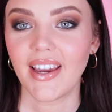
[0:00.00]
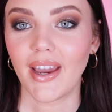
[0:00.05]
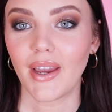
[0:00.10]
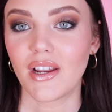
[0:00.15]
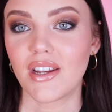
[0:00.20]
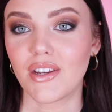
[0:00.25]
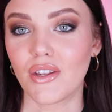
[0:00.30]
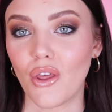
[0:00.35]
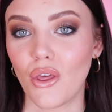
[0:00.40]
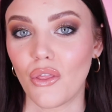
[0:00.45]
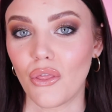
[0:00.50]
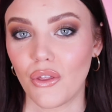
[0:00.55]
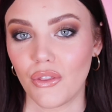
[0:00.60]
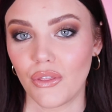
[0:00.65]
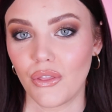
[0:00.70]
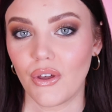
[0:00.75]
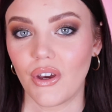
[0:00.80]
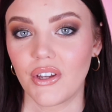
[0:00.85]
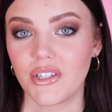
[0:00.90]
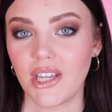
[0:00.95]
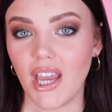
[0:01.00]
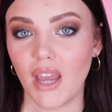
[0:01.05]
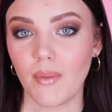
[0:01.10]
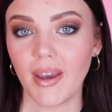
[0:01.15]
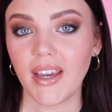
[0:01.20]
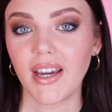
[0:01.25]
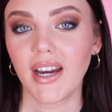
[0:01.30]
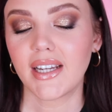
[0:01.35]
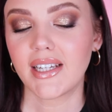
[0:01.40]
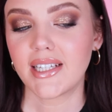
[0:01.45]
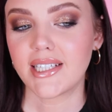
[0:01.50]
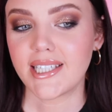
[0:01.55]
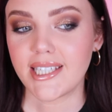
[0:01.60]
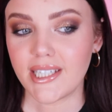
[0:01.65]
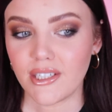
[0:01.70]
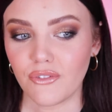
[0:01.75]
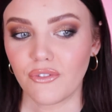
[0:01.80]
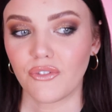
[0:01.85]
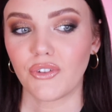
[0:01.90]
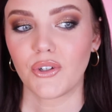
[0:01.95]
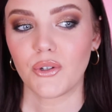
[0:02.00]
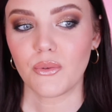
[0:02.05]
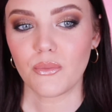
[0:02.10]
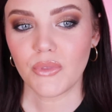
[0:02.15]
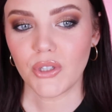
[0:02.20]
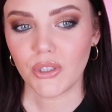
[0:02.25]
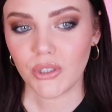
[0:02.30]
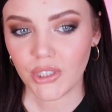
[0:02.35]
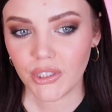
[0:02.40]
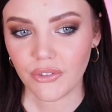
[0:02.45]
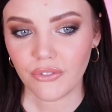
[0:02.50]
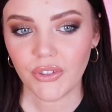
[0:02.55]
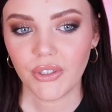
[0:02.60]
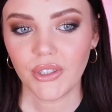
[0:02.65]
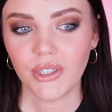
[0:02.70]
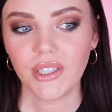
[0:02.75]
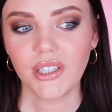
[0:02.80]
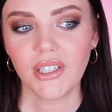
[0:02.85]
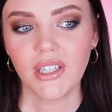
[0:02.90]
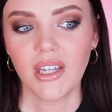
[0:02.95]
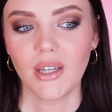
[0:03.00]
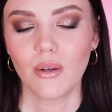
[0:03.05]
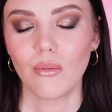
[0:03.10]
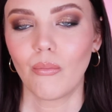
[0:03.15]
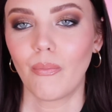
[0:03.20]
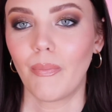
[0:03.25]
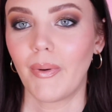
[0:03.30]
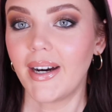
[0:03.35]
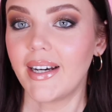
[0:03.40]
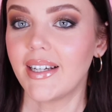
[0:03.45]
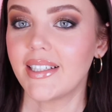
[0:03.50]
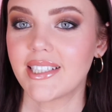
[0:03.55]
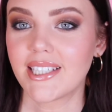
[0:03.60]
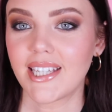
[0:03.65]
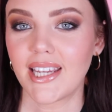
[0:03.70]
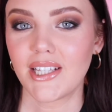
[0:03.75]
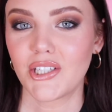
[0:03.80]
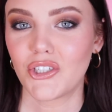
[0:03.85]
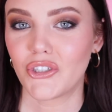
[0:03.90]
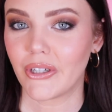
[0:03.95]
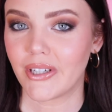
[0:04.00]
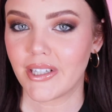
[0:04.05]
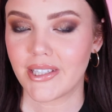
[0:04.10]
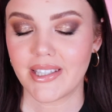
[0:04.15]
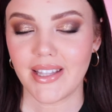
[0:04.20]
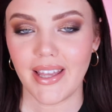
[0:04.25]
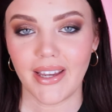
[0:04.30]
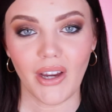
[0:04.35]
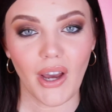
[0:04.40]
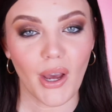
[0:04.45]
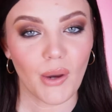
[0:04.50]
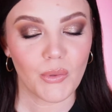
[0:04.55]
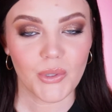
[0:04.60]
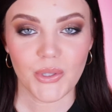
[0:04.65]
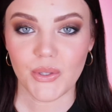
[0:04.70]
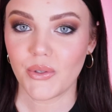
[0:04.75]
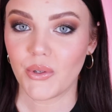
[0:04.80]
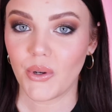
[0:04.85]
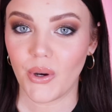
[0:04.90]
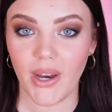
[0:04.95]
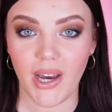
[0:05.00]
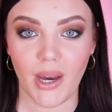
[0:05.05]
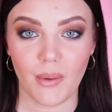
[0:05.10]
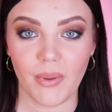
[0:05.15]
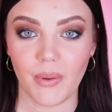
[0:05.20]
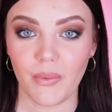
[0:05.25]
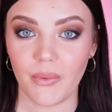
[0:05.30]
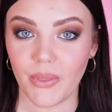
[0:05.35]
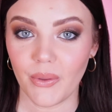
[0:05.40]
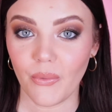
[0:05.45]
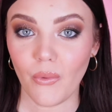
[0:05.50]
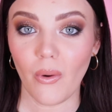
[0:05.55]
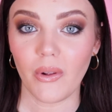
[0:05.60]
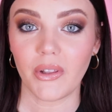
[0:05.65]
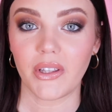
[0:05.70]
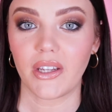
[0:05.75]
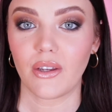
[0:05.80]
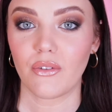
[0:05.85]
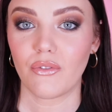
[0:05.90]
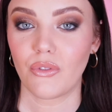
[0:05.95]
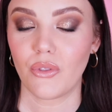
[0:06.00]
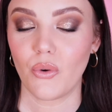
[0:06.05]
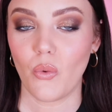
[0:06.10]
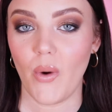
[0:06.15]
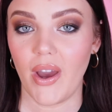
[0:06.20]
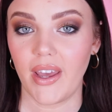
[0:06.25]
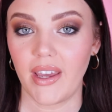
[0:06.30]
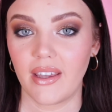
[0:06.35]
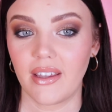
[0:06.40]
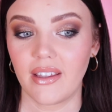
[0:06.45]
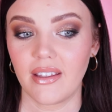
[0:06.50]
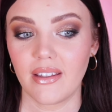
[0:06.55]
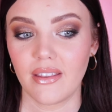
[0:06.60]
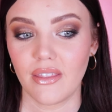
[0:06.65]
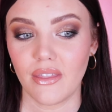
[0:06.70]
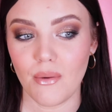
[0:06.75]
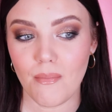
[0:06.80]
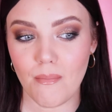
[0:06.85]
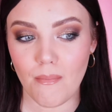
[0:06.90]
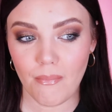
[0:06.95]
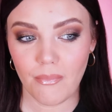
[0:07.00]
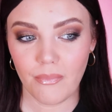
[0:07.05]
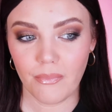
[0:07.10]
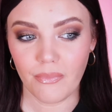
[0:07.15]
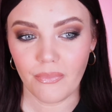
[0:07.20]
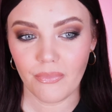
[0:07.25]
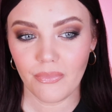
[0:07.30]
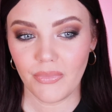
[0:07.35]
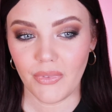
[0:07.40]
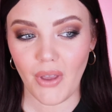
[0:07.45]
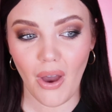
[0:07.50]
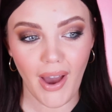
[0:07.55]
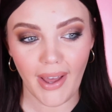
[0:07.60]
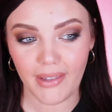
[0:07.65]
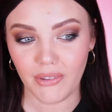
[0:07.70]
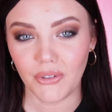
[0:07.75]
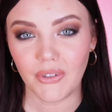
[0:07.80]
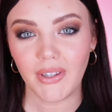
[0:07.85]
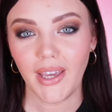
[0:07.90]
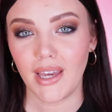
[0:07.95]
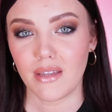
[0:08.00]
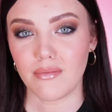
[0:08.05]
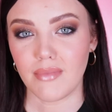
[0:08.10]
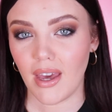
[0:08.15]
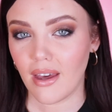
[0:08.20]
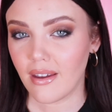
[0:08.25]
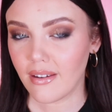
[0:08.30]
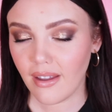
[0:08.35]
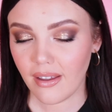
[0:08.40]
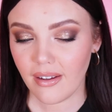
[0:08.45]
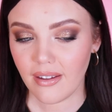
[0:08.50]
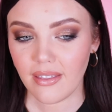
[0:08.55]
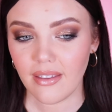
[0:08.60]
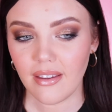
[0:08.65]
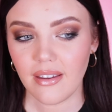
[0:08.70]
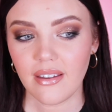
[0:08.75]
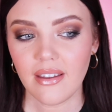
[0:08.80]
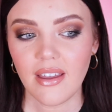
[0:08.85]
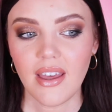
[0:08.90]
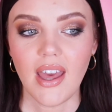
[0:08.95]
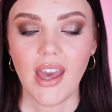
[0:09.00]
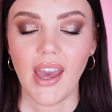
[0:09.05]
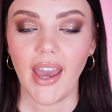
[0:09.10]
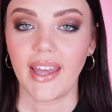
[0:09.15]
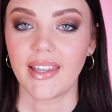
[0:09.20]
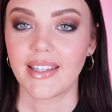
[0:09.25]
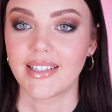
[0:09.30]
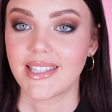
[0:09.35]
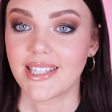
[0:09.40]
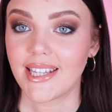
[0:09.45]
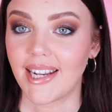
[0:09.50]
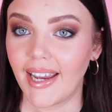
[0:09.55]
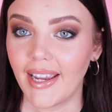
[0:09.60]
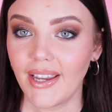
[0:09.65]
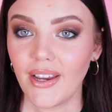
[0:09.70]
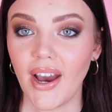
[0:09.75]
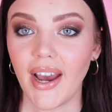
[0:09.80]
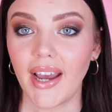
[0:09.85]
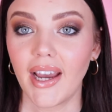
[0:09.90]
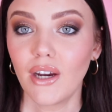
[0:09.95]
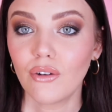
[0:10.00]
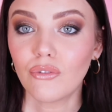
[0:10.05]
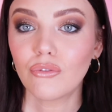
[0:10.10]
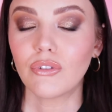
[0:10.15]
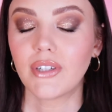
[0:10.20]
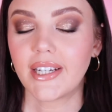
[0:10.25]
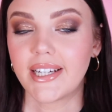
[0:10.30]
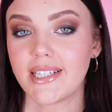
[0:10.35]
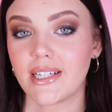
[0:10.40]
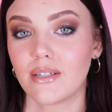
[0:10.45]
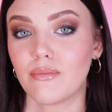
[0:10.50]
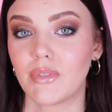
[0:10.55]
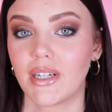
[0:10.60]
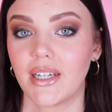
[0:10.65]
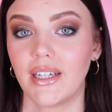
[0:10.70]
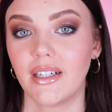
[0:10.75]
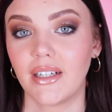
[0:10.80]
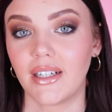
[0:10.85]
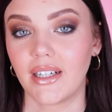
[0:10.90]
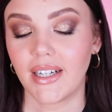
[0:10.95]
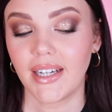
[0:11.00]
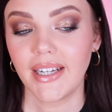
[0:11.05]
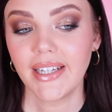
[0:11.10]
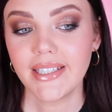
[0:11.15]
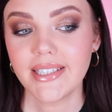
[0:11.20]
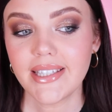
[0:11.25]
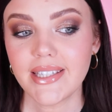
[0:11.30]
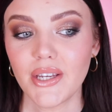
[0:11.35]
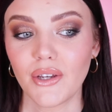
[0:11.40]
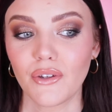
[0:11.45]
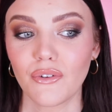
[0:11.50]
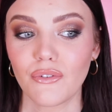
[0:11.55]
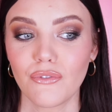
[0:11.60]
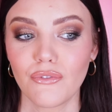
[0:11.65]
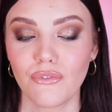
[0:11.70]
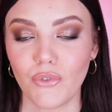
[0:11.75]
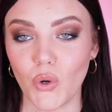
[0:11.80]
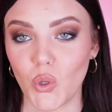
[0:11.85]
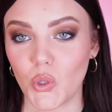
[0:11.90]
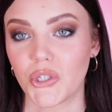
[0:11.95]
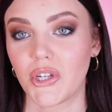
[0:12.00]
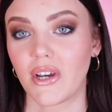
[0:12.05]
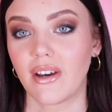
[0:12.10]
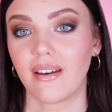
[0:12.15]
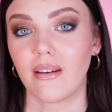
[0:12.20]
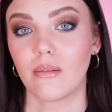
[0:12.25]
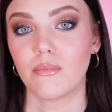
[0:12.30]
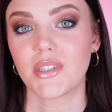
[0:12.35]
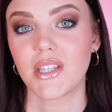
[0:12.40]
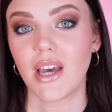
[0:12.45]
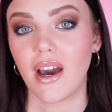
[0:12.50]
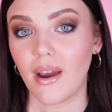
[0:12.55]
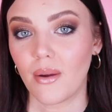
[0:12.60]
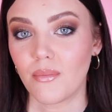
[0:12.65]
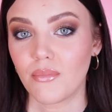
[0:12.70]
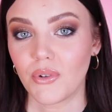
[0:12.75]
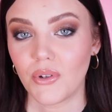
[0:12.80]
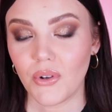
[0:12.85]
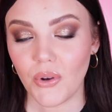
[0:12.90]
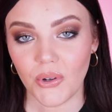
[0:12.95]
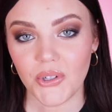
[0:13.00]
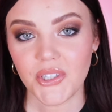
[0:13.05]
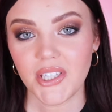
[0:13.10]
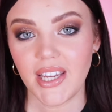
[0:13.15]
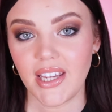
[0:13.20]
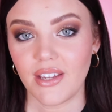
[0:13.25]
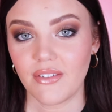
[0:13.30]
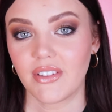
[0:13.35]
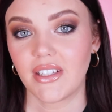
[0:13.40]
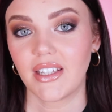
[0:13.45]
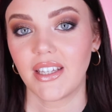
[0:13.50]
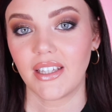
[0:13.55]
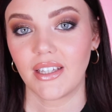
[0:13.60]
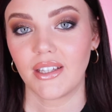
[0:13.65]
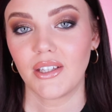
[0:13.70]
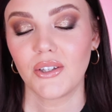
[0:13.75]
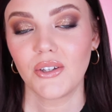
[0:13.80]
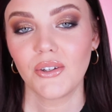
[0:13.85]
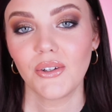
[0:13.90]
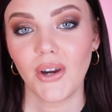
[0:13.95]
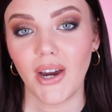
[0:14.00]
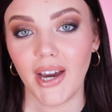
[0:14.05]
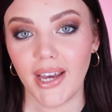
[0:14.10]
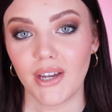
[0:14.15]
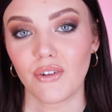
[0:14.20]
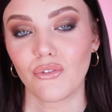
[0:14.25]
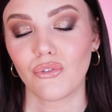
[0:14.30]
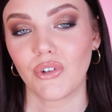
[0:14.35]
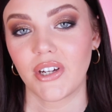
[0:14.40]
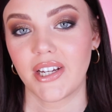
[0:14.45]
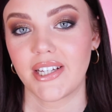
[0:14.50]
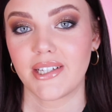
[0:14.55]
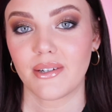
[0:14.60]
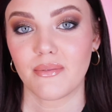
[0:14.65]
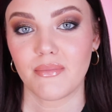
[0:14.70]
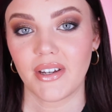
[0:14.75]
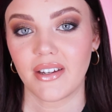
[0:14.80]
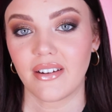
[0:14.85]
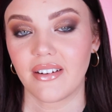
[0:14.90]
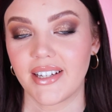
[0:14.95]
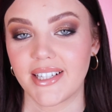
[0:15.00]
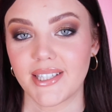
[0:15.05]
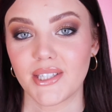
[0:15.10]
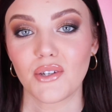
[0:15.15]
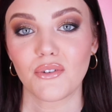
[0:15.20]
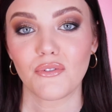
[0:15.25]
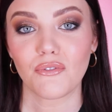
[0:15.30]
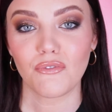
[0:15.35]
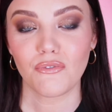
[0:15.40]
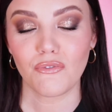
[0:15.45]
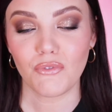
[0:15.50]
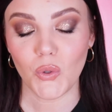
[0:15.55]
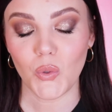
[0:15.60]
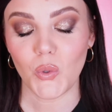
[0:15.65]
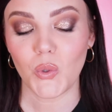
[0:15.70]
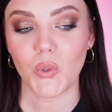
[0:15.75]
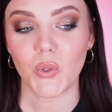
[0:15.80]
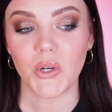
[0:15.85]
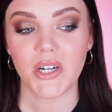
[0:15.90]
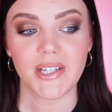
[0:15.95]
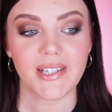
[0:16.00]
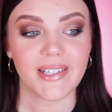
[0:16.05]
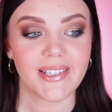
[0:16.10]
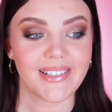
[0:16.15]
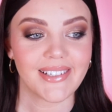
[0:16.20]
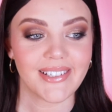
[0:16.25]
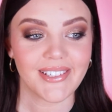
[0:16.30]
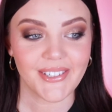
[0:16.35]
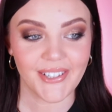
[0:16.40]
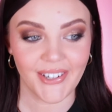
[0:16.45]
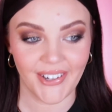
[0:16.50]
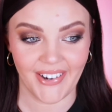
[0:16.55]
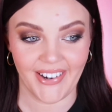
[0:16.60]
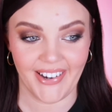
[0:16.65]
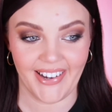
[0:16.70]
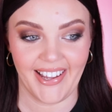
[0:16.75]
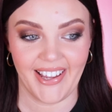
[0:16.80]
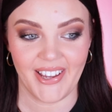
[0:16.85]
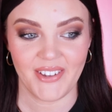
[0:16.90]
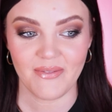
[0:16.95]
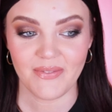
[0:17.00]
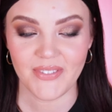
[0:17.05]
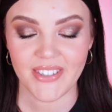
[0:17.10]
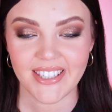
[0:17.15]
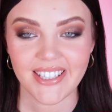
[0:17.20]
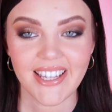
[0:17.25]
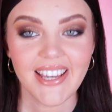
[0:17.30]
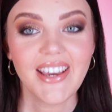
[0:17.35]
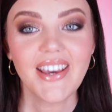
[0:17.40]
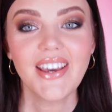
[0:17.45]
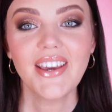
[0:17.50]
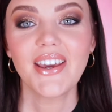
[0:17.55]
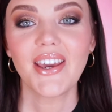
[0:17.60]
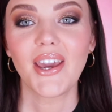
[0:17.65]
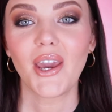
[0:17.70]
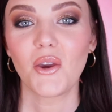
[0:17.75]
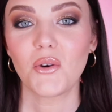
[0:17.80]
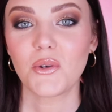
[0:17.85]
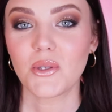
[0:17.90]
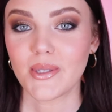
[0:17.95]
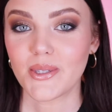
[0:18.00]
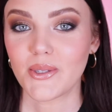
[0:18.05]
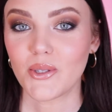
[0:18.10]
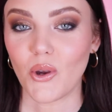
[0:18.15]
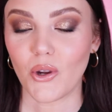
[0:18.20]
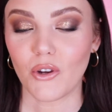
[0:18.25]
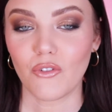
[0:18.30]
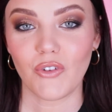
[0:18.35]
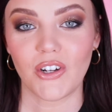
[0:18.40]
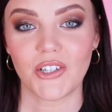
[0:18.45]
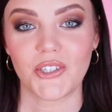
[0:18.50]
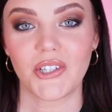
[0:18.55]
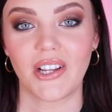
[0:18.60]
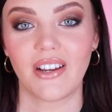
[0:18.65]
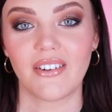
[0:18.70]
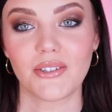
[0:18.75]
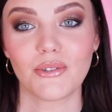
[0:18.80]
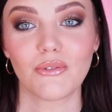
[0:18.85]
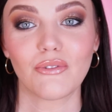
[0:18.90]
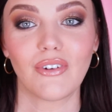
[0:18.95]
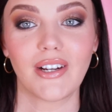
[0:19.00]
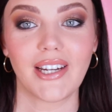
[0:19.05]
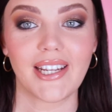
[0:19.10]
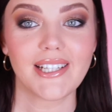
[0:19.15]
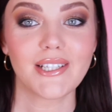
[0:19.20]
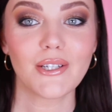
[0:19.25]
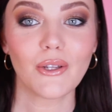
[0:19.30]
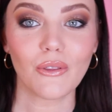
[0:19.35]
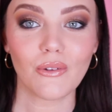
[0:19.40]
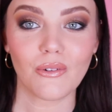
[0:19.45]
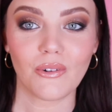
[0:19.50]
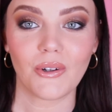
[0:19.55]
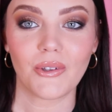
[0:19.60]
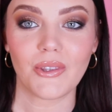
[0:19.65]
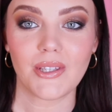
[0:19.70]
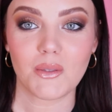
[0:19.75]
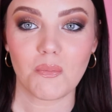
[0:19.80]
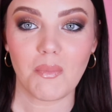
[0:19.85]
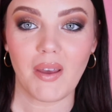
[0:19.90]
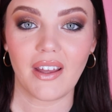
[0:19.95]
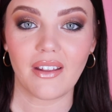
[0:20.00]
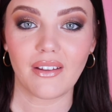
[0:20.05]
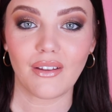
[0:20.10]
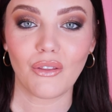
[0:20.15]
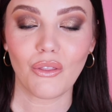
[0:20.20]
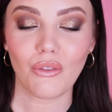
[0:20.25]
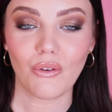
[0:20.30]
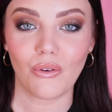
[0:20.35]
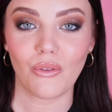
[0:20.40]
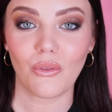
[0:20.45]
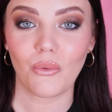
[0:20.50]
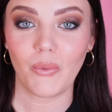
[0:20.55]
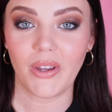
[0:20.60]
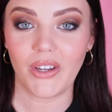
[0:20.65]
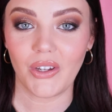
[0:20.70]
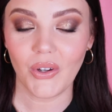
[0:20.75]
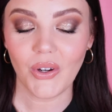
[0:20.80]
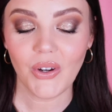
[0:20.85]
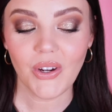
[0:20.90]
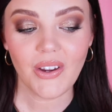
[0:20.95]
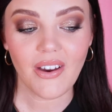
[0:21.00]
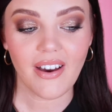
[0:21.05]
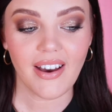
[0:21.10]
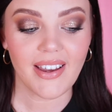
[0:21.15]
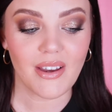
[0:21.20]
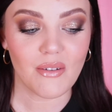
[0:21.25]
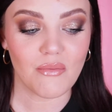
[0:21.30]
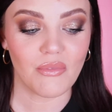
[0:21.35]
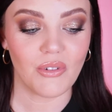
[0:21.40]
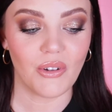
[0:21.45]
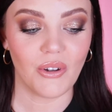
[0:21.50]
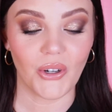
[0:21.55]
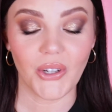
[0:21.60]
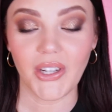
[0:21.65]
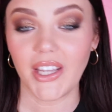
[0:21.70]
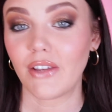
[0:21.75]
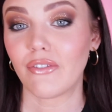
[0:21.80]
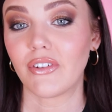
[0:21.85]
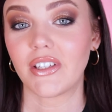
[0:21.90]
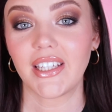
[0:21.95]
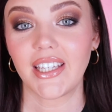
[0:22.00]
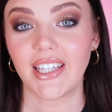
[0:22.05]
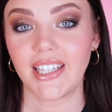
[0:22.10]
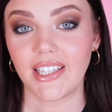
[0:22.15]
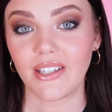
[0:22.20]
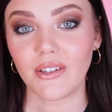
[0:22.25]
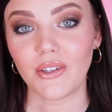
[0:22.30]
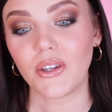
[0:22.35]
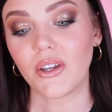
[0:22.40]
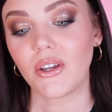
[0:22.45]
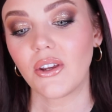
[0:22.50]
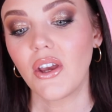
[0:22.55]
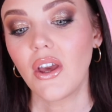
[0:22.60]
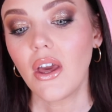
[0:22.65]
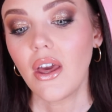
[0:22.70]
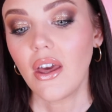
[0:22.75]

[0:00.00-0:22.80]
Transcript: And the third time I kind of did film the review, but it just, like, I was not happy with the quality of the way the the eye look came out kind of thing. And then today I have redone my eyes 4 times. I'm not even kidding you. I have redone my eyes 4 times. It was so frustrating. I was ready to throw this palette through the window. I am not even kidding you.